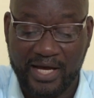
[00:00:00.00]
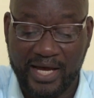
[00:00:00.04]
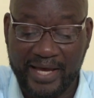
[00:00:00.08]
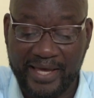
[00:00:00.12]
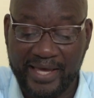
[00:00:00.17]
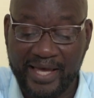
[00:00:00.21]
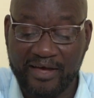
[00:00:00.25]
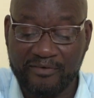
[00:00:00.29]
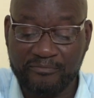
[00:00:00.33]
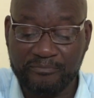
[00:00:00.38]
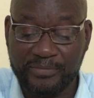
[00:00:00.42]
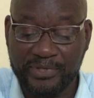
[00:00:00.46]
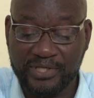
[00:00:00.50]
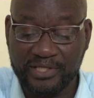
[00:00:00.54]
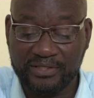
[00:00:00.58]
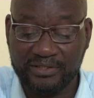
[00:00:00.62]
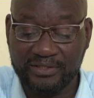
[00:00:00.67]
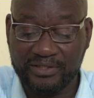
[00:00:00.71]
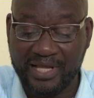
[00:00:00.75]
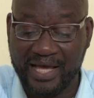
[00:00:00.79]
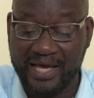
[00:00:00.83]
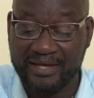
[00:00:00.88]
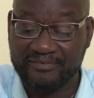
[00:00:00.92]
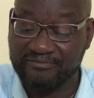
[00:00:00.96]
I have
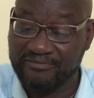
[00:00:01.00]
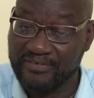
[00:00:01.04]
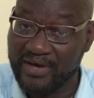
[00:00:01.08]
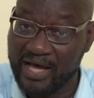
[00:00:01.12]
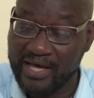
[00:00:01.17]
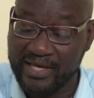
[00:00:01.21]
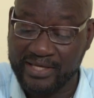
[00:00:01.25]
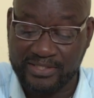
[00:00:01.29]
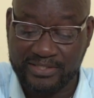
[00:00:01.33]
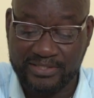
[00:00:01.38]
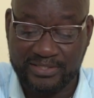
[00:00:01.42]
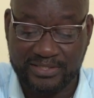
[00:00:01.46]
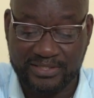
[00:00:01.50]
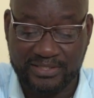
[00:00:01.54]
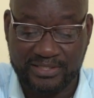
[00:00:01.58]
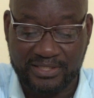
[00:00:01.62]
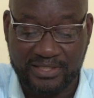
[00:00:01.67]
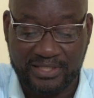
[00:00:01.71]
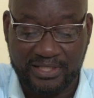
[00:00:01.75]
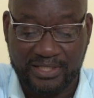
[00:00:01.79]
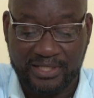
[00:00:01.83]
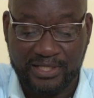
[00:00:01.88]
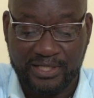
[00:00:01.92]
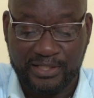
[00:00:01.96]
been advised
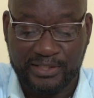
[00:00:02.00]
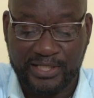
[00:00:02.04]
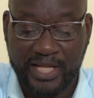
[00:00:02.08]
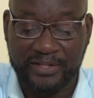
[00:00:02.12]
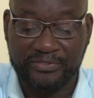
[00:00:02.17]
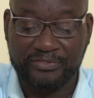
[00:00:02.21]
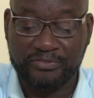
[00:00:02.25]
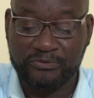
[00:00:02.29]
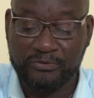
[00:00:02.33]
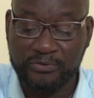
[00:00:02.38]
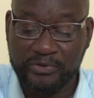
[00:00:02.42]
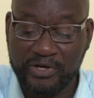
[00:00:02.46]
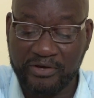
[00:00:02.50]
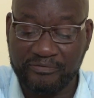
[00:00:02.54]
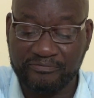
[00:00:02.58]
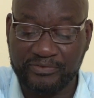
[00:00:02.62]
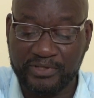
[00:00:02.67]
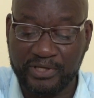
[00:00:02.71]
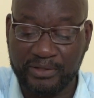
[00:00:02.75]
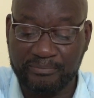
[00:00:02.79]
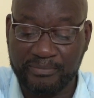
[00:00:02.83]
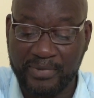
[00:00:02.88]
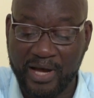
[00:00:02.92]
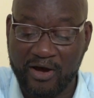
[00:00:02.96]
that three of
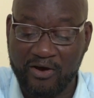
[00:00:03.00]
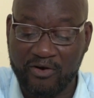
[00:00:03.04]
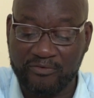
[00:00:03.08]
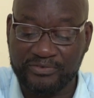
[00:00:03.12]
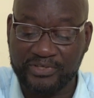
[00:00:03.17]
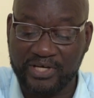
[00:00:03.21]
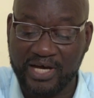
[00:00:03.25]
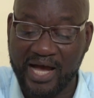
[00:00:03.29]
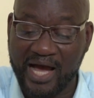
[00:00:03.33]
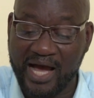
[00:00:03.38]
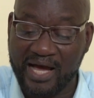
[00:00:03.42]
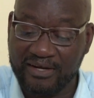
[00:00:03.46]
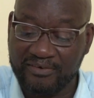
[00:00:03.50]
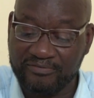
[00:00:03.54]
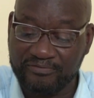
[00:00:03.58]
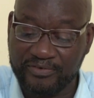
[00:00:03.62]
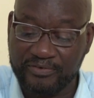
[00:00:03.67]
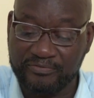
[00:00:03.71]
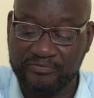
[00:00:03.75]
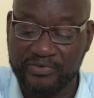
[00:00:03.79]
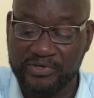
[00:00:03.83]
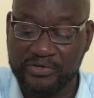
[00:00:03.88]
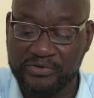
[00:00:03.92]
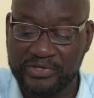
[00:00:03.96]
them are of the
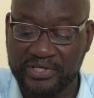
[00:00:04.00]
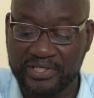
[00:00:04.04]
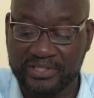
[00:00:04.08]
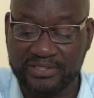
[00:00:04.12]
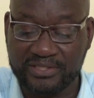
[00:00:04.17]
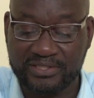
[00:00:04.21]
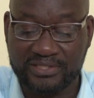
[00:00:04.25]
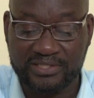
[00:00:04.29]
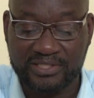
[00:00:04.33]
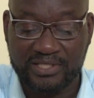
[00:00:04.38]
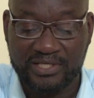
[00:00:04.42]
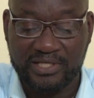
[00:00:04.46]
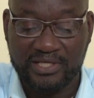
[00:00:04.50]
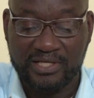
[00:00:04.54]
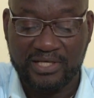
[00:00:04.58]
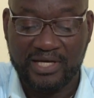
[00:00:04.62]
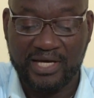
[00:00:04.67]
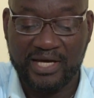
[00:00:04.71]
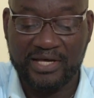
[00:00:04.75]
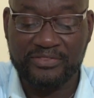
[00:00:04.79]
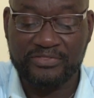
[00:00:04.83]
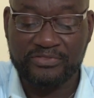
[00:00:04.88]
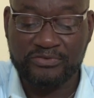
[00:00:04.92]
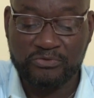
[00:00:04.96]
Alpha variant
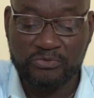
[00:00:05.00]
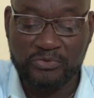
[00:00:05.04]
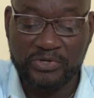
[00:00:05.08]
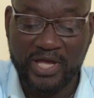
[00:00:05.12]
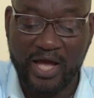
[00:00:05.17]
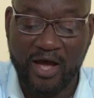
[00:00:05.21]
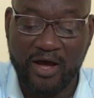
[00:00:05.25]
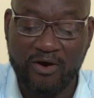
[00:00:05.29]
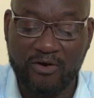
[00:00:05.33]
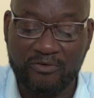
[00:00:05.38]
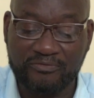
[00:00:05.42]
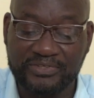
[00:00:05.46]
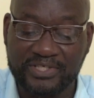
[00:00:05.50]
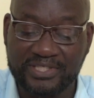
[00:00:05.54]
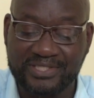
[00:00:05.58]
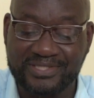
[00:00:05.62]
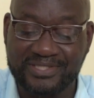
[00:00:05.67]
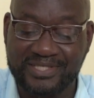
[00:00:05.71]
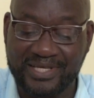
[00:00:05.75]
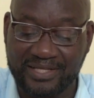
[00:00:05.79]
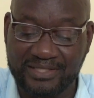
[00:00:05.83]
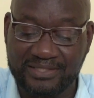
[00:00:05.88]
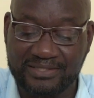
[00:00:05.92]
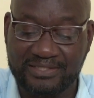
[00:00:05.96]
and three are of the
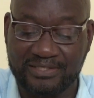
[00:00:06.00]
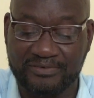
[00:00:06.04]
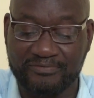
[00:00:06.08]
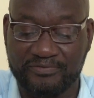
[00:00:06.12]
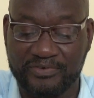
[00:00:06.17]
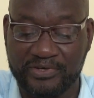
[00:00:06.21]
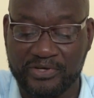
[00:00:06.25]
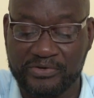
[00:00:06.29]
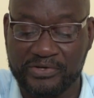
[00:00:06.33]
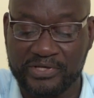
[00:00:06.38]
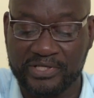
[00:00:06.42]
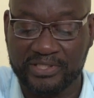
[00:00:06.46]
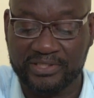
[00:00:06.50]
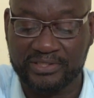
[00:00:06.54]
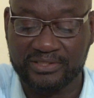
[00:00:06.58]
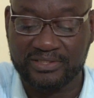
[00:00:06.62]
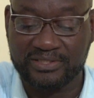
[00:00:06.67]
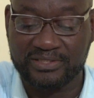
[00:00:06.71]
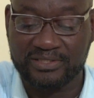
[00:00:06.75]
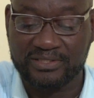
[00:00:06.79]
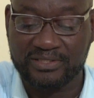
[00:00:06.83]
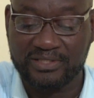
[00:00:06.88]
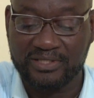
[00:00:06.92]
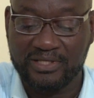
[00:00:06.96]
Delta variant.
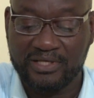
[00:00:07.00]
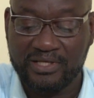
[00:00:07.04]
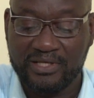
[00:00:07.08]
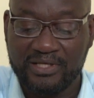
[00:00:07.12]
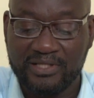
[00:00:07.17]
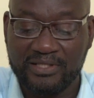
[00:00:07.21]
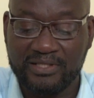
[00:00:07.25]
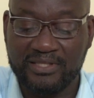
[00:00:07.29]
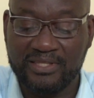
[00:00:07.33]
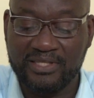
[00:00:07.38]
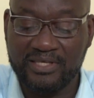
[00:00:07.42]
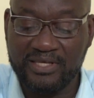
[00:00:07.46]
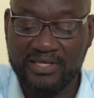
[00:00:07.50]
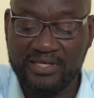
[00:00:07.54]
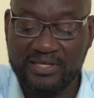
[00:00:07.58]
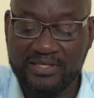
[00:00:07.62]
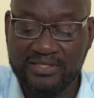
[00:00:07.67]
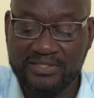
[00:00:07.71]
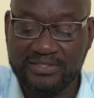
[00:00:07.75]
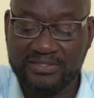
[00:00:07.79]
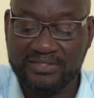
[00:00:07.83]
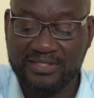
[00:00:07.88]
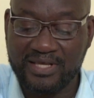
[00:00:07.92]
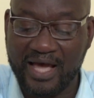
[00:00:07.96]

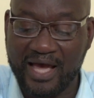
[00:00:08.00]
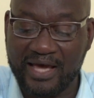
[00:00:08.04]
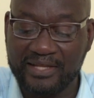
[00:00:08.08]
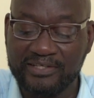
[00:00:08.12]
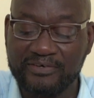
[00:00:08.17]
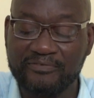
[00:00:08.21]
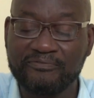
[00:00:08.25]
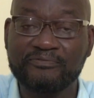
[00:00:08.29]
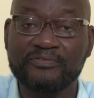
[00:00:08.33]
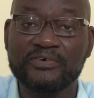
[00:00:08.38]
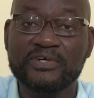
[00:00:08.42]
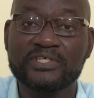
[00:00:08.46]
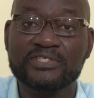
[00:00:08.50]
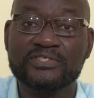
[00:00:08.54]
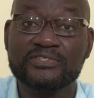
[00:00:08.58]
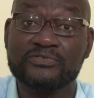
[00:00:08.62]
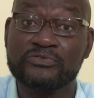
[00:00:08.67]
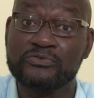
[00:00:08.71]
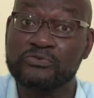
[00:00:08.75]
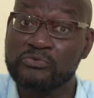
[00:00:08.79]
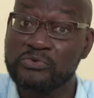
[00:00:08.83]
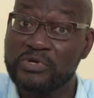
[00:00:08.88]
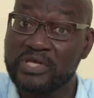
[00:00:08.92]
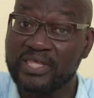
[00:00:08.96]
These are the
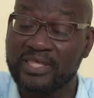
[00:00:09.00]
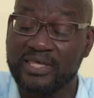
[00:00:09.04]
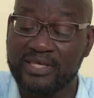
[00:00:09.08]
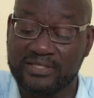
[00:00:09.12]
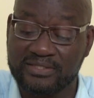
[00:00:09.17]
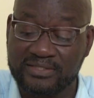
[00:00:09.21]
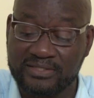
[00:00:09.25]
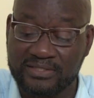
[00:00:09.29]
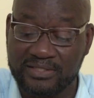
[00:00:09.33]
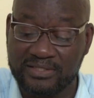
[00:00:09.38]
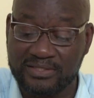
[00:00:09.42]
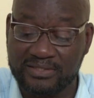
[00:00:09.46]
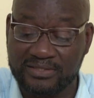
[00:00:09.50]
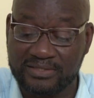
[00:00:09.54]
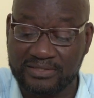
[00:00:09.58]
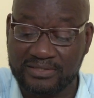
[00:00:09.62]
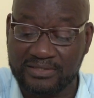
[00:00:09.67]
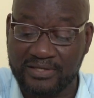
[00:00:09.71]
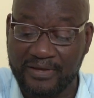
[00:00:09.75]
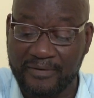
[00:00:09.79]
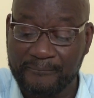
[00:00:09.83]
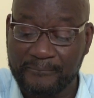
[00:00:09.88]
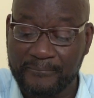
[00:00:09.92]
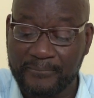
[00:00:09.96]
first three
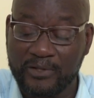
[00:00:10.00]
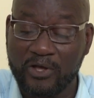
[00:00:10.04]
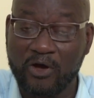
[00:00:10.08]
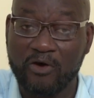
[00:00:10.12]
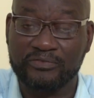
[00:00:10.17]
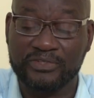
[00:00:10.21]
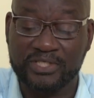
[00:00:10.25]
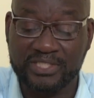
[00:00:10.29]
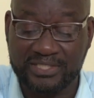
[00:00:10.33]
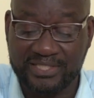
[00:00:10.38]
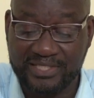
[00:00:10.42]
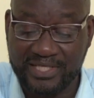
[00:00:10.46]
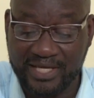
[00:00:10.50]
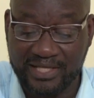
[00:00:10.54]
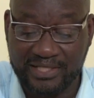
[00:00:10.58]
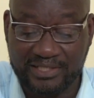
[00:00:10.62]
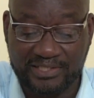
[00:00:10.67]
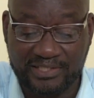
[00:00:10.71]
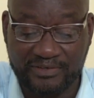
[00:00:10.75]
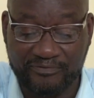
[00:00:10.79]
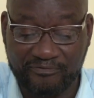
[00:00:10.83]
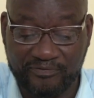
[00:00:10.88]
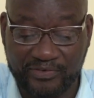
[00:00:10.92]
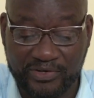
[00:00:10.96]
cases of the
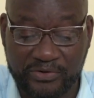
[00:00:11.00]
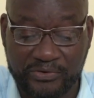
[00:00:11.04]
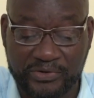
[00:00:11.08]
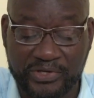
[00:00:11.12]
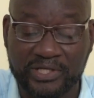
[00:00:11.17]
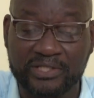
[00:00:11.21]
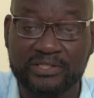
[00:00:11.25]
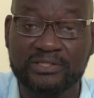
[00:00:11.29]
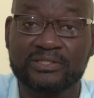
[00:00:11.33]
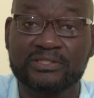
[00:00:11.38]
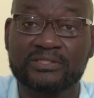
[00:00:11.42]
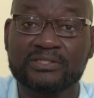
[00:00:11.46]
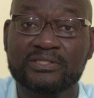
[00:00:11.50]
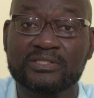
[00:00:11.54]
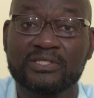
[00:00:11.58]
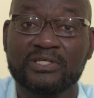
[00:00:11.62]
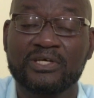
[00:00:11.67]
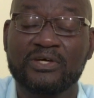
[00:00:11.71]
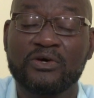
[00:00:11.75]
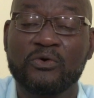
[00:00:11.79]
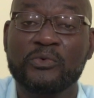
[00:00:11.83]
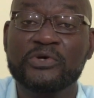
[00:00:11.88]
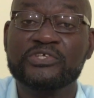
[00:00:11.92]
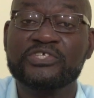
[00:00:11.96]
Delta variant
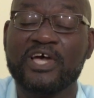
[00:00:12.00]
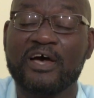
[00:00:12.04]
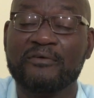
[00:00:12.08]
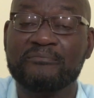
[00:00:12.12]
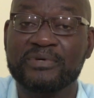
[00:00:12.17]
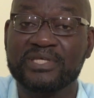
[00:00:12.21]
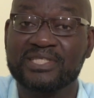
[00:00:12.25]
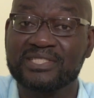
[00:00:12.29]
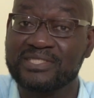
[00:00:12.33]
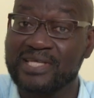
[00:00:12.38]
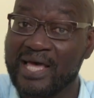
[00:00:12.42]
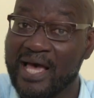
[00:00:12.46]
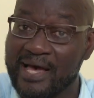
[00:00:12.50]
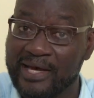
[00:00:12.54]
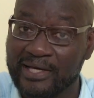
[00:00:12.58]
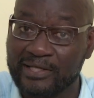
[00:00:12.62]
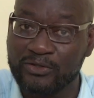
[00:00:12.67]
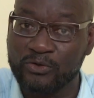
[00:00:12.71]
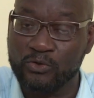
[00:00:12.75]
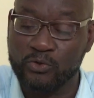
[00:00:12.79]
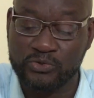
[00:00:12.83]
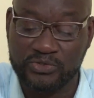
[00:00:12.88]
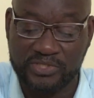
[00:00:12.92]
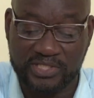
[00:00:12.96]
which have been
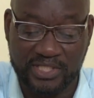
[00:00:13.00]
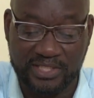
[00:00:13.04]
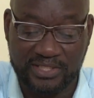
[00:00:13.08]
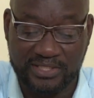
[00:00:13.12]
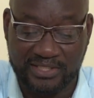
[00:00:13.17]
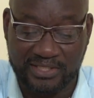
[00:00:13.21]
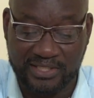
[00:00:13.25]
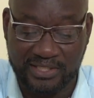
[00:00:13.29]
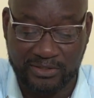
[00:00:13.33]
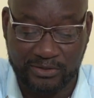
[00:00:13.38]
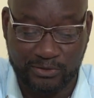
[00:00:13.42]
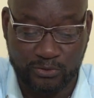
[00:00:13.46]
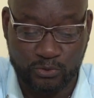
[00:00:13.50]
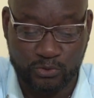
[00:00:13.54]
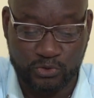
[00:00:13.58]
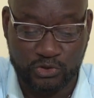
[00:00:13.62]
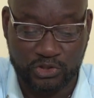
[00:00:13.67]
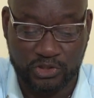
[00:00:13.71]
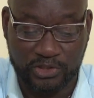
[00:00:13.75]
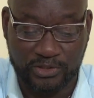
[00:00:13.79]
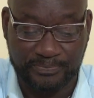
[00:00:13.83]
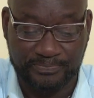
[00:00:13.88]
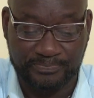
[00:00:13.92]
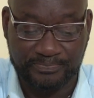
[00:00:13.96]
diagnosed in St.
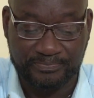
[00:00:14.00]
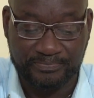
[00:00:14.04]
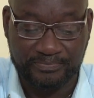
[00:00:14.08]
Lucia.